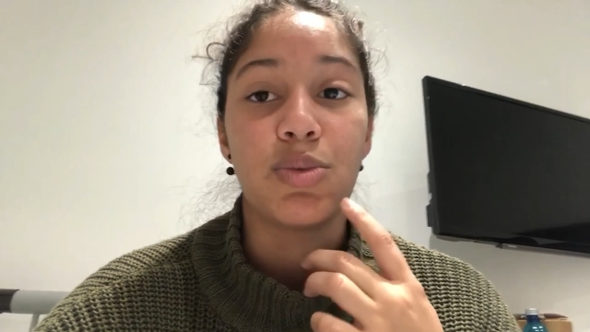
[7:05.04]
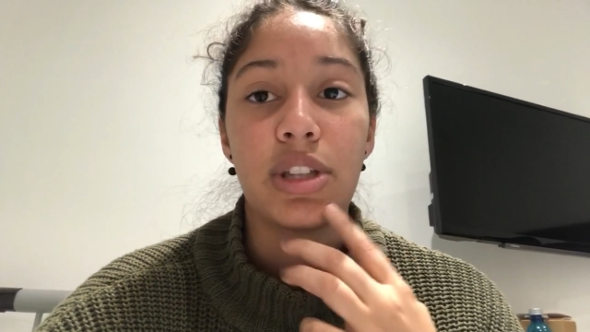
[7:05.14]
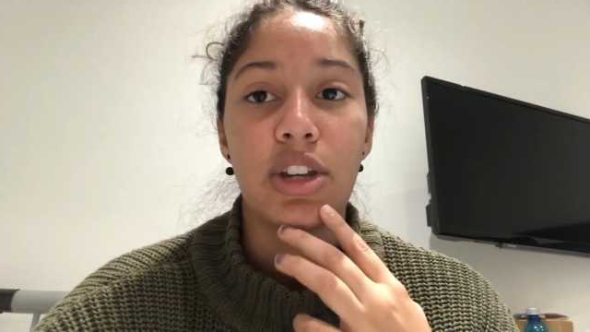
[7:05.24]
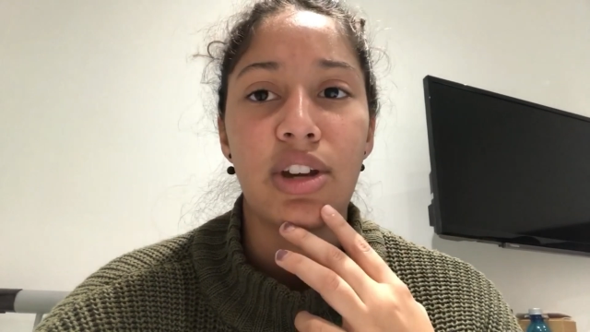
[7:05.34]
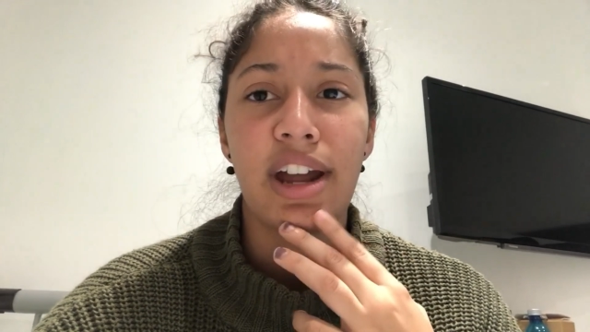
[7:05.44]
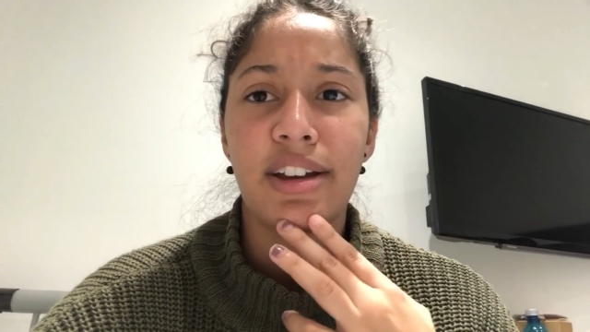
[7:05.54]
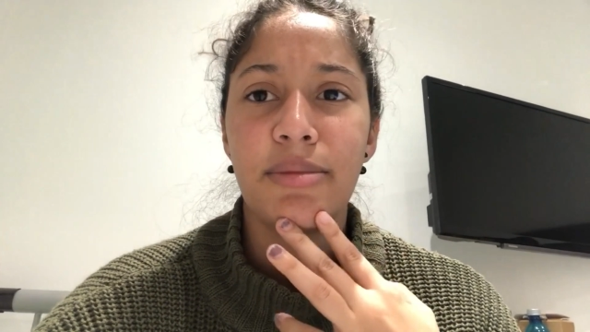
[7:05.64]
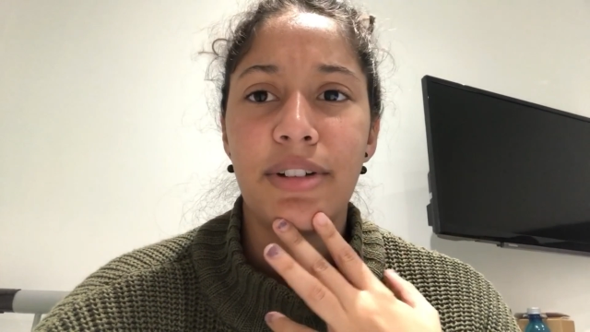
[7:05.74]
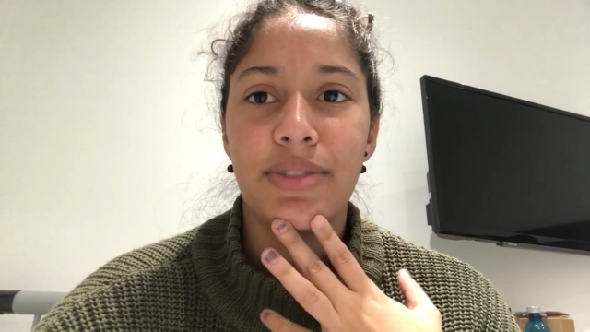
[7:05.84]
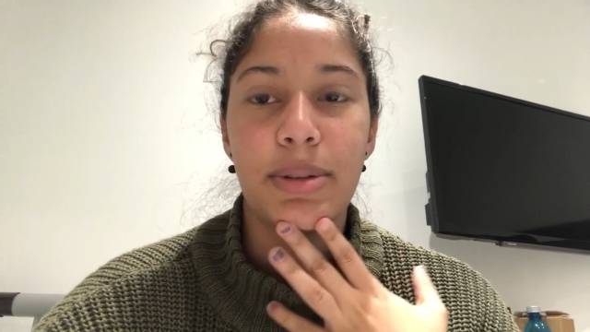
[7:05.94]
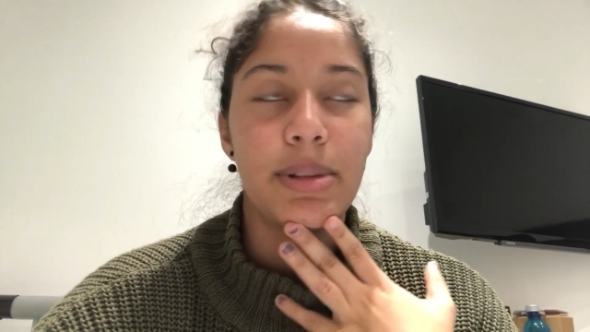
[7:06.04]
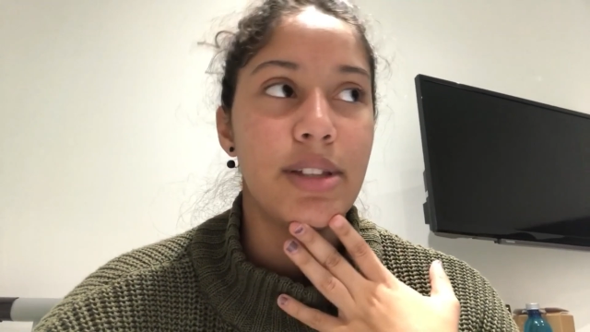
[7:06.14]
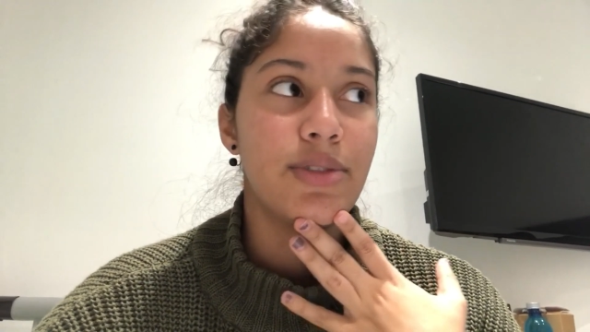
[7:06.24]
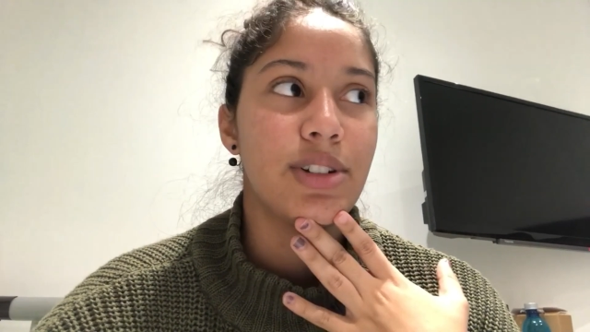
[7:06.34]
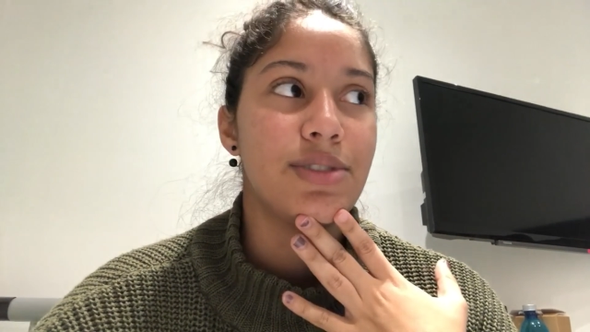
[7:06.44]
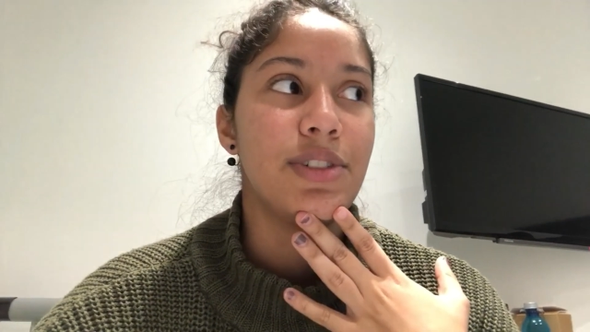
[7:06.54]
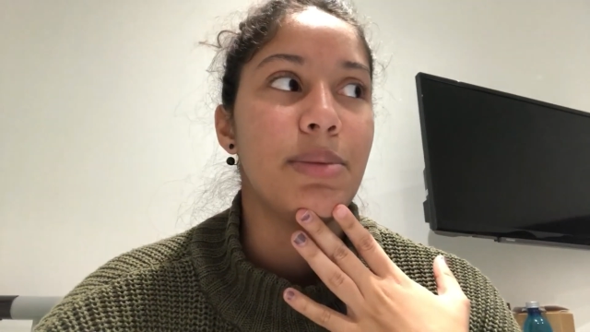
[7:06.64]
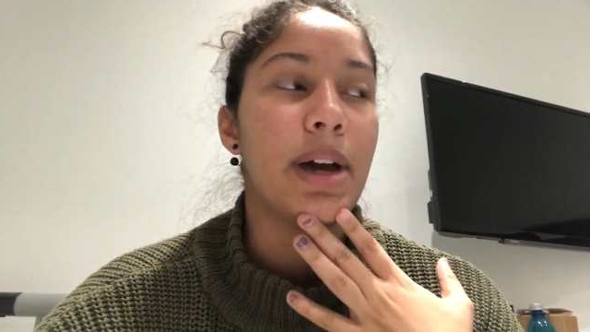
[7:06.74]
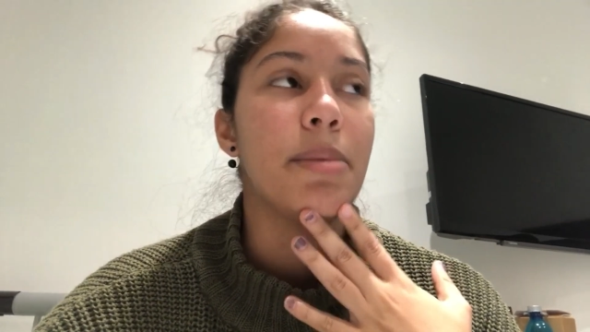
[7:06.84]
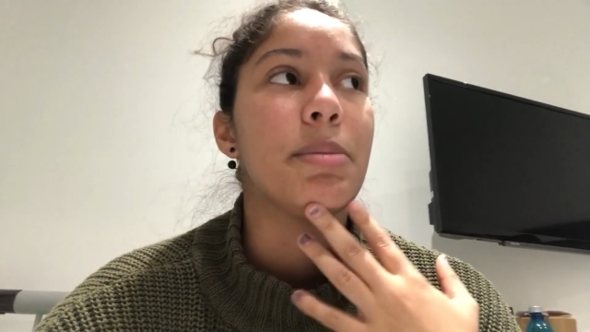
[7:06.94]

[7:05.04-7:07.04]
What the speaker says: really good. I completely forgot to film that.